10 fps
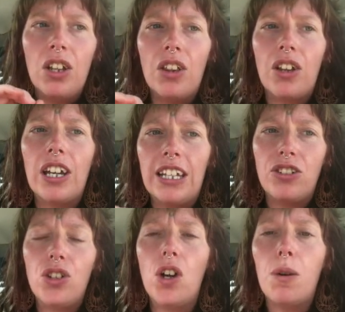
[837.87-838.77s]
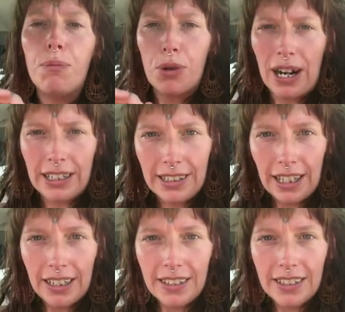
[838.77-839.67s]
that is your
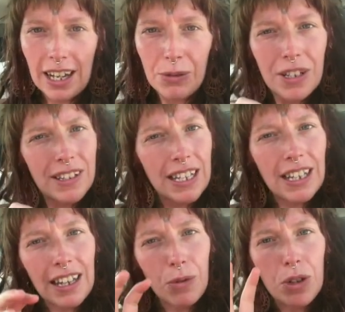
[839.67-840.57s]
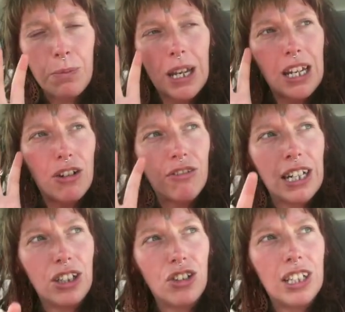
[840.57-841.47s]
practice. I would say that would be a
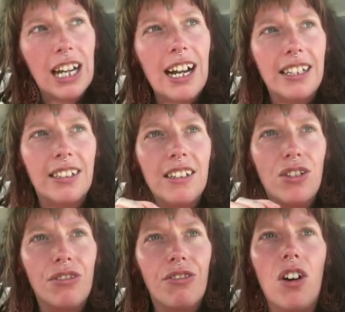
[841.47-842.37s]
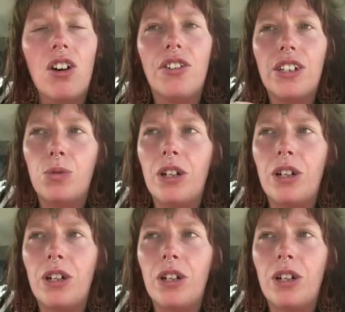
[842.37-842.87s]
really good guidance for this